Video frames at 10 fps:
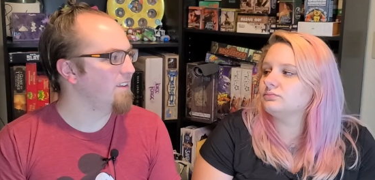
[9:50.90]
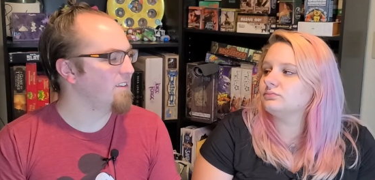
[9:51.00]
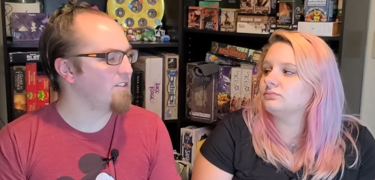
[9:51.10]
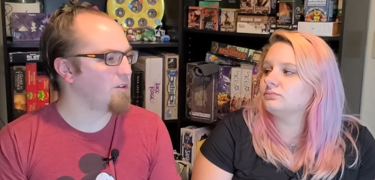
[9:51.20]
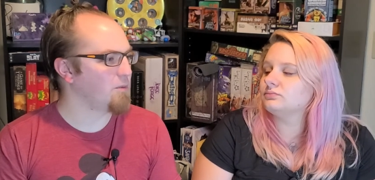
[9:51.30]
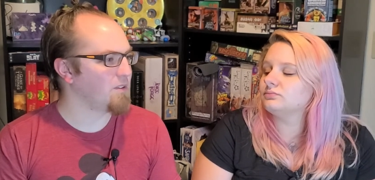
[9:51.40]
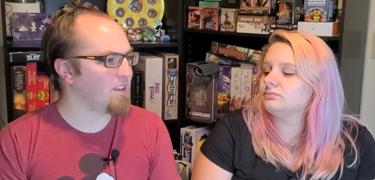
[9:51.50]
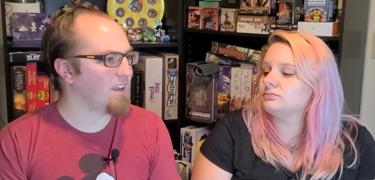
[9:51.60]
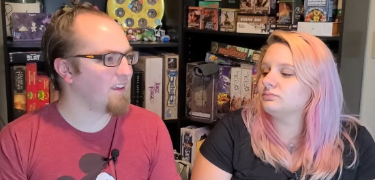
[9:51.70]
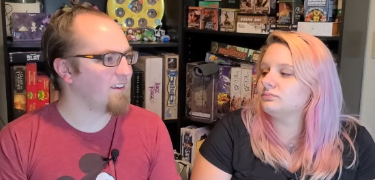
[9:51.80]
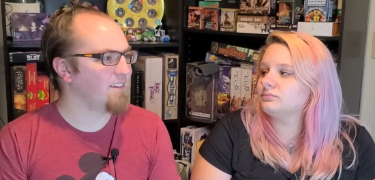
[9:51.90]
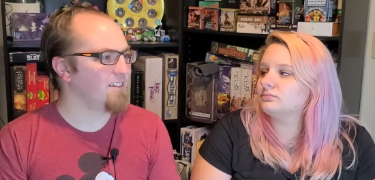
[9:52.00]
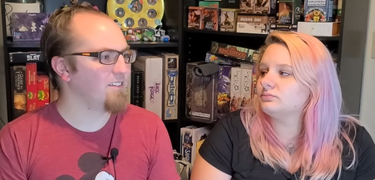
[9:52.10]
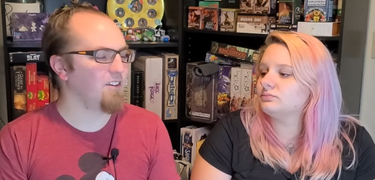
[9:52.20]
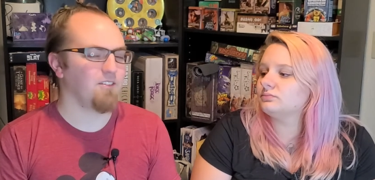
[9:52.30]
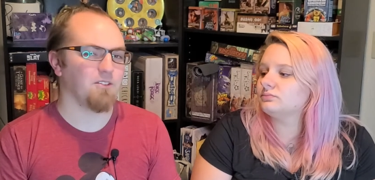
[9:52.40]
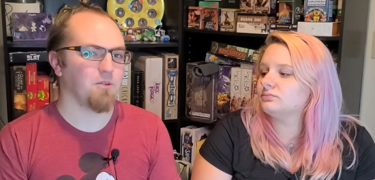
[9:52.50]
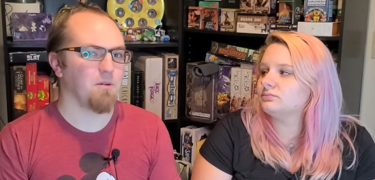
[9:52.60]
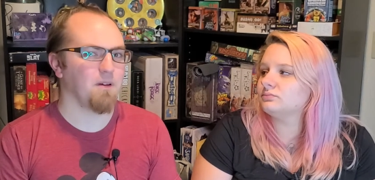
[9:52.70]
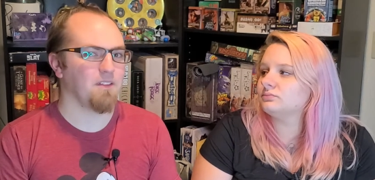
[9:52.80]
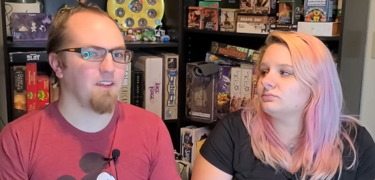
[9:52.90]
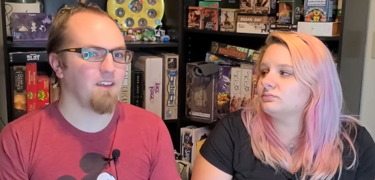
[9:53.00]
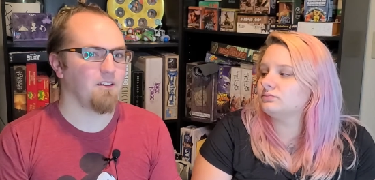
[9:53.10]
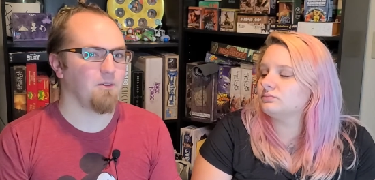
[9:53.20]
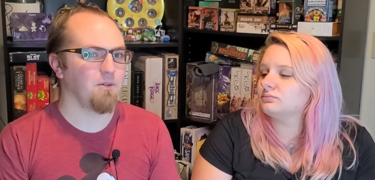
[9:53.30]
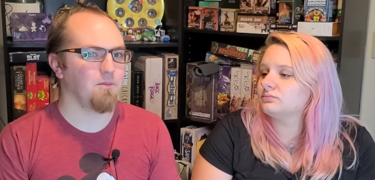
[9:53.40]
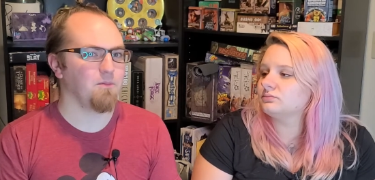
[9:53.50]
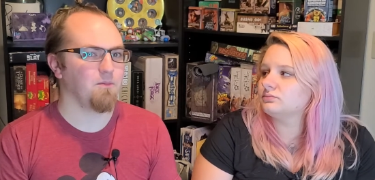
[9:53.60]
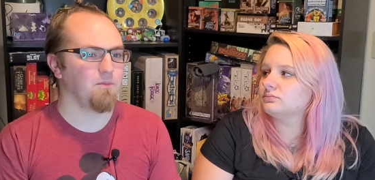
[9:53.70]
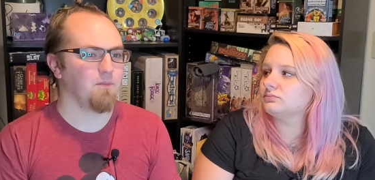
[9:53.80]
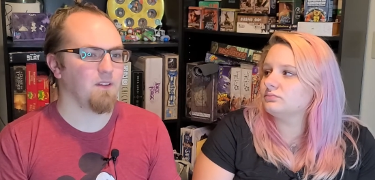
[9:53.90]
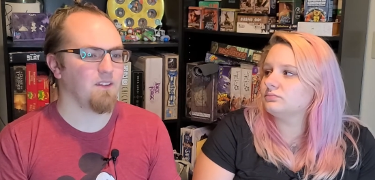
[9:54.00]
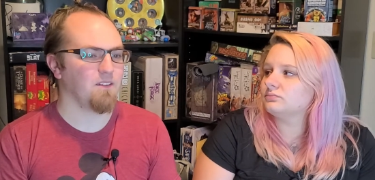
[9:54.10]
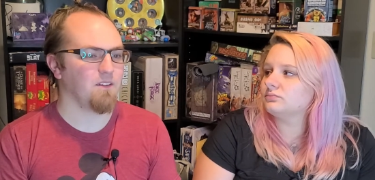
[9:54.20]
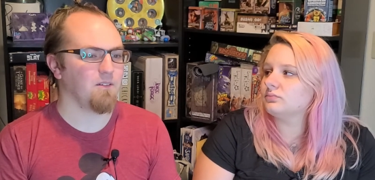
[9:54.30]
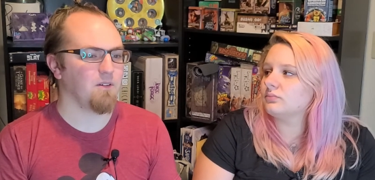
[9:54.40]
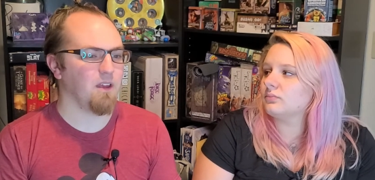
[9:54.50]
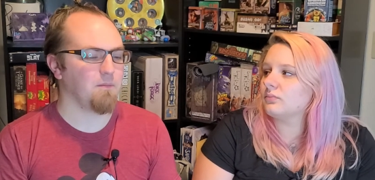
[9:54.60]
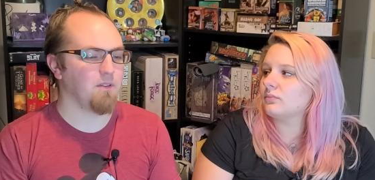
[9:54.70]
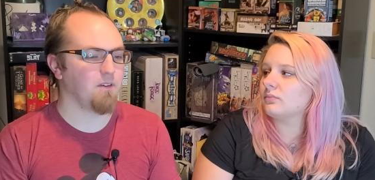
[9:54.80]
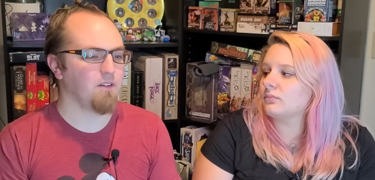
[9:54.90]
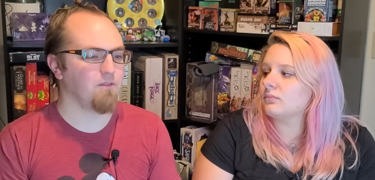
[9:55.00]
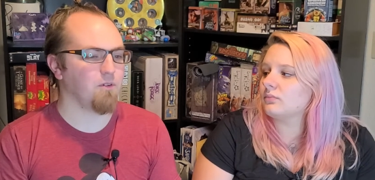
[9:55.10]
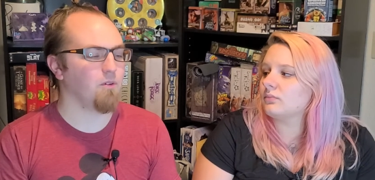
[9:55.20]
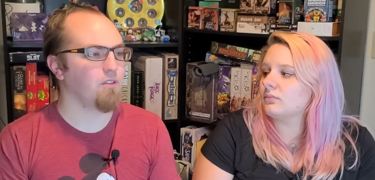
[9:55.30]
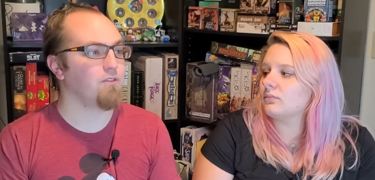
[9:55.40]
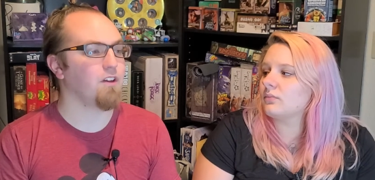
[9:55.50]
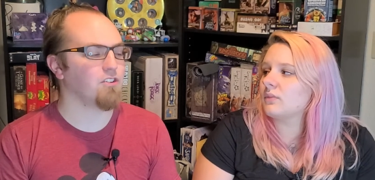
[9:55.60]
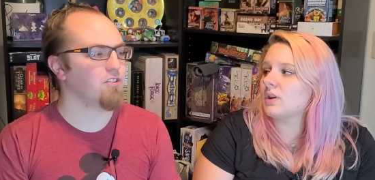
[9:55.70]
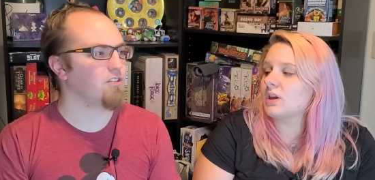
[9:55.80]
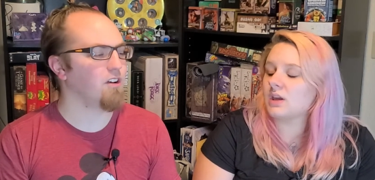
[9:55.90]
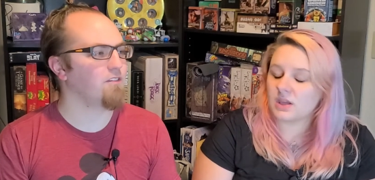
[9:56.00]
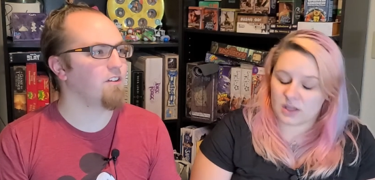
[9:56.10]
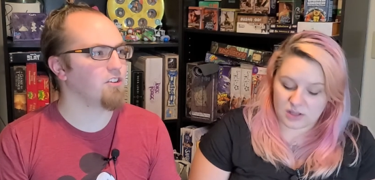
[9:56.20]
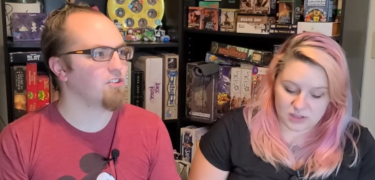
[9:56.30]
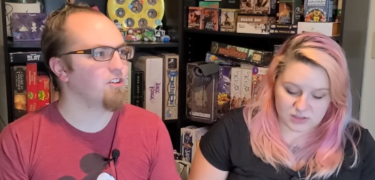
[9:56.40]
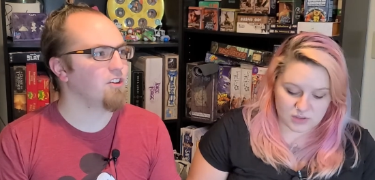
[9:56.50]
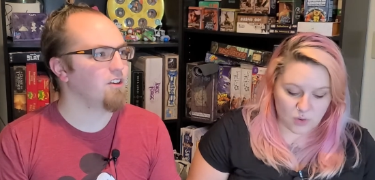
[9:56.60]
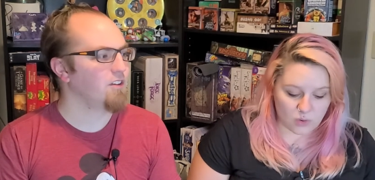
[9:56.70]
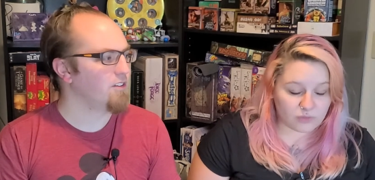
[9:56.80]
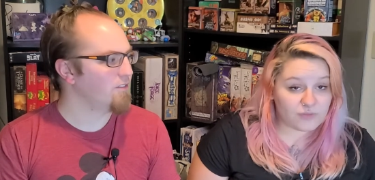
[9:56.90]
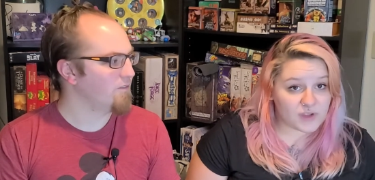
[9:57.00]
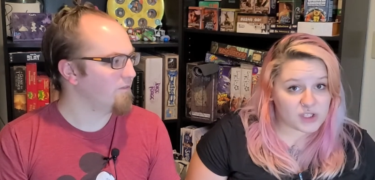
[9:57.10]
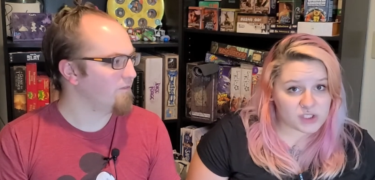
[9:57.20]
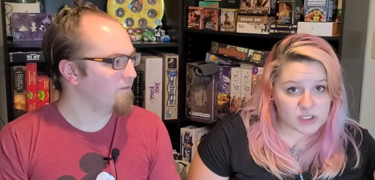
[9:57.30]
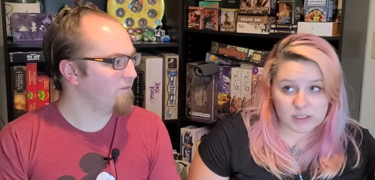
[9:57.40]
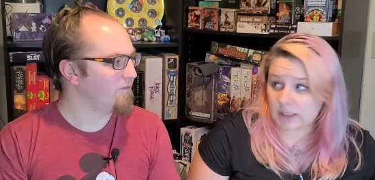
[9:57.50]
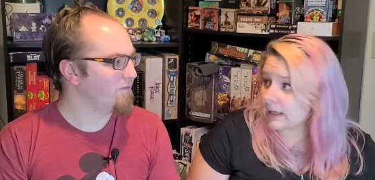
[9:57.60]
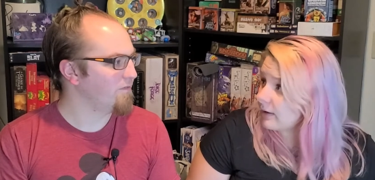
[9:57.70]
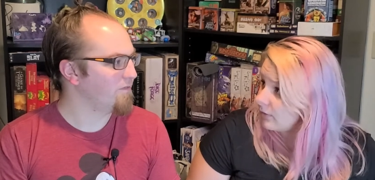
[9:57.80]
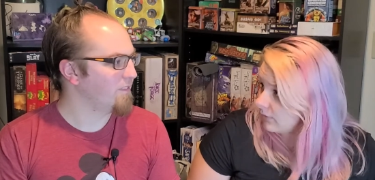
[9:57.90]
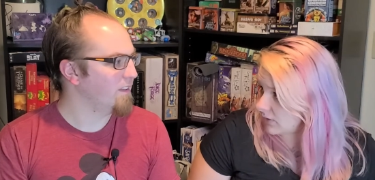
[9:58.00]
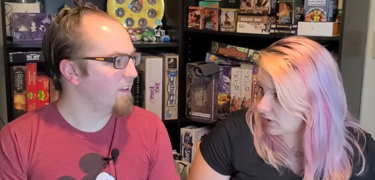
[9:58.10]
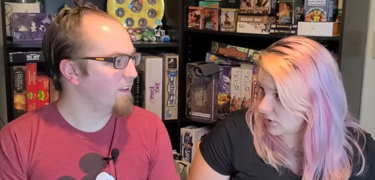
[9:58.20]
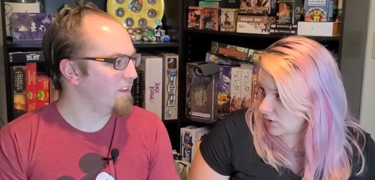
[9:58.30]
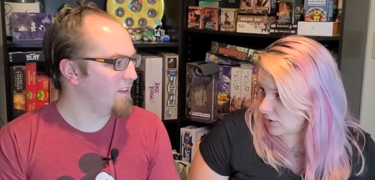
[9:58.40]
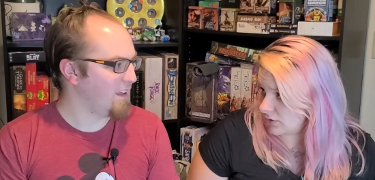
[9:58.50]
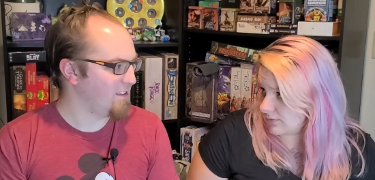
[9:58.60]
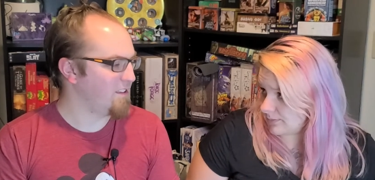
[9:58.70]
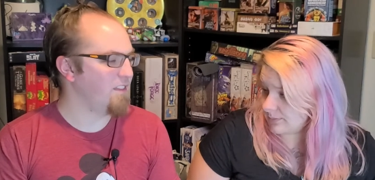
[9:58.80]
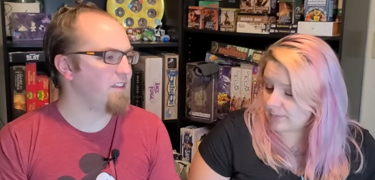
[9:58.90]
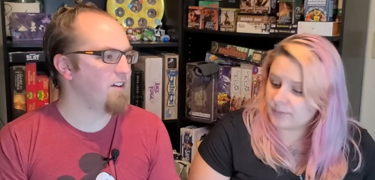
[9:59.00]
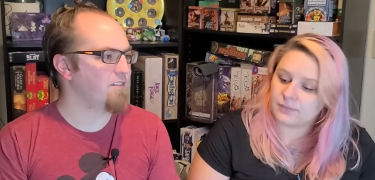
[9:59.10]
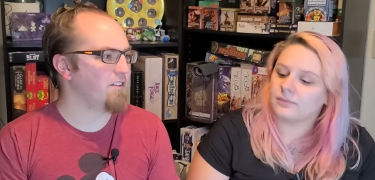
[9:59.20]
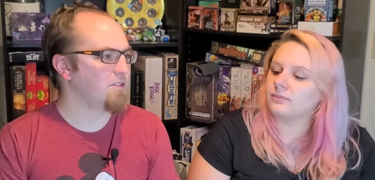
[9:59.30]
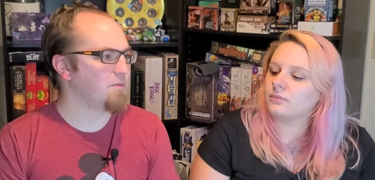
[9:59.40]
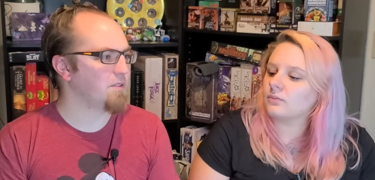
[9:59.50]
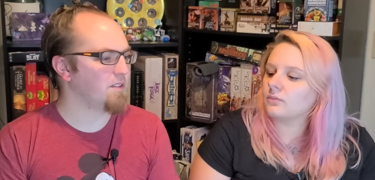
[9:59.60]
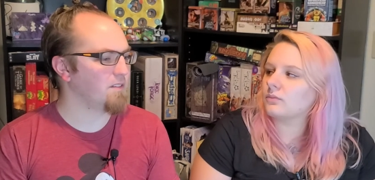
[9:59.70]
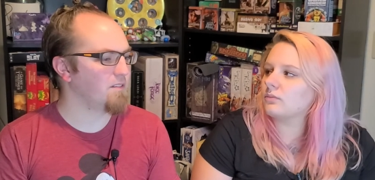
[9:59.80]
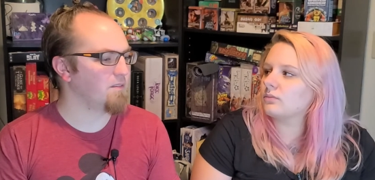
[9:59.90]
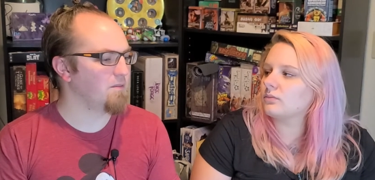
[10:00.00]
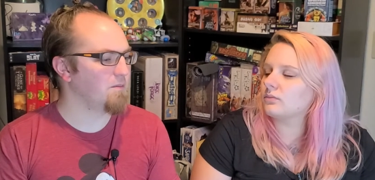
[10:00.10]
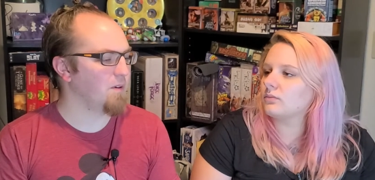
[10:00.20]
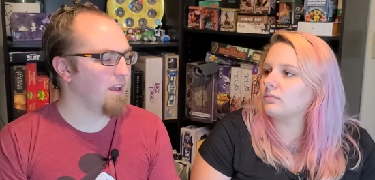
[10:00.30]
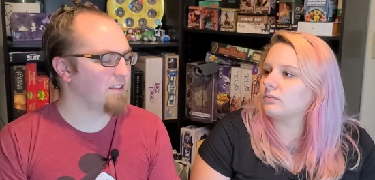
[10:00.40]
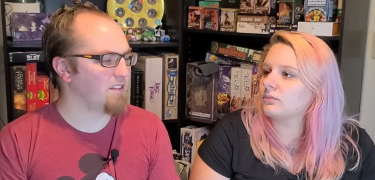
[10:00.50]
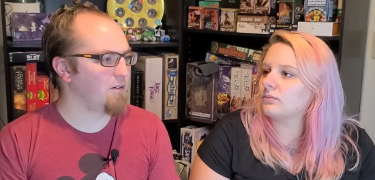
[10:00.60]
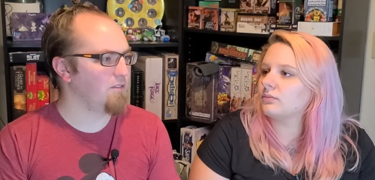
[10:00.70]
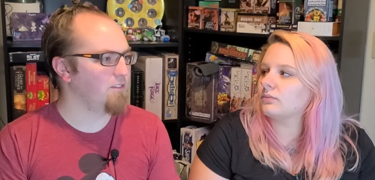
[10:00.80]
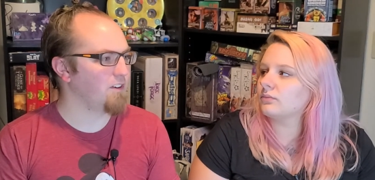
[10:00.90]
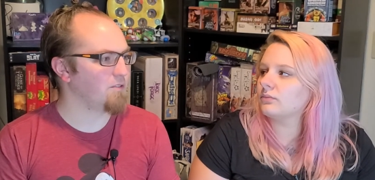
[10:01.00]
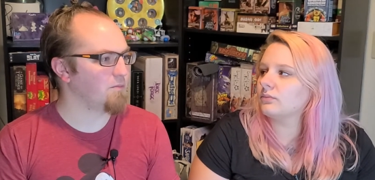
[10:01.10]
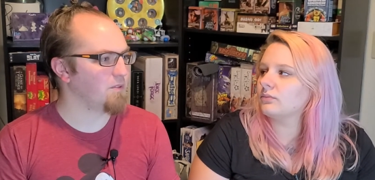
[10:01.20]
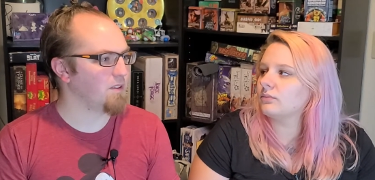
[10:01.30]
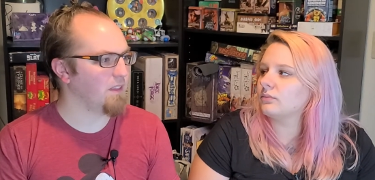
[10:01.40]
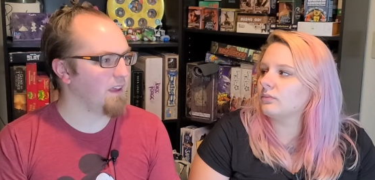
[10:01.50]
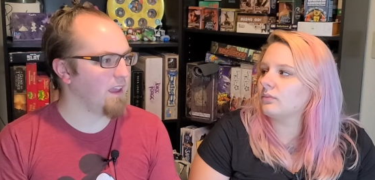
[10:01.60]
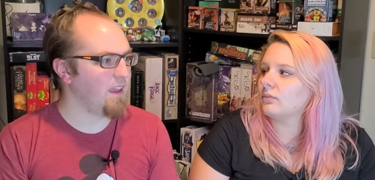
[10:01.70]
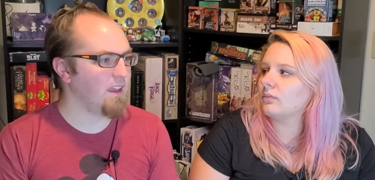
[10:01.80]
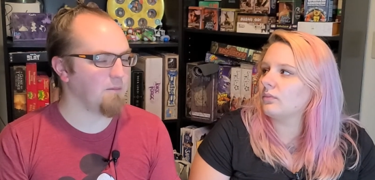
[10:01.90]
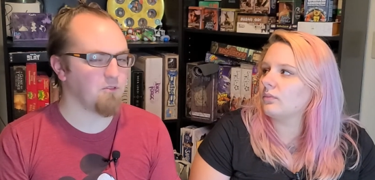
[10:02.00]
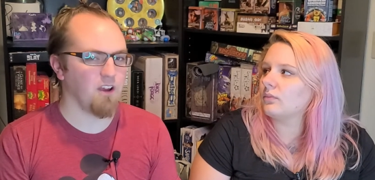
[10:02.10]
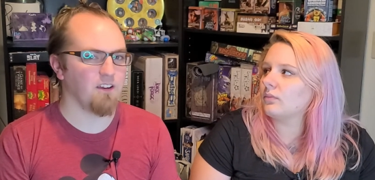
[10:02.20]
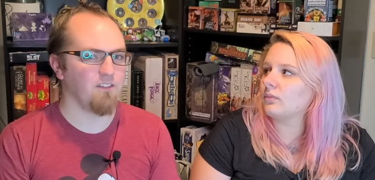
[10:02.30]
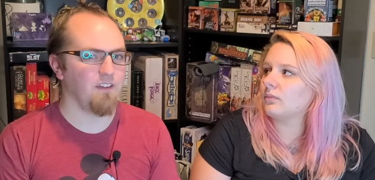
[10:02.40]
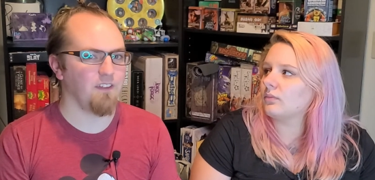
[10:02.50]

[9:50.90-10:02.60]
Speaker 1: And she was like telling the story about the kid who had been looking for, or the fish, sorry, a fish. There's an
Speaker 2: old fish and a young fish.
Speaker 1: Yes, and the young fish was asked the old fish was like, "Hey, I'm trying to find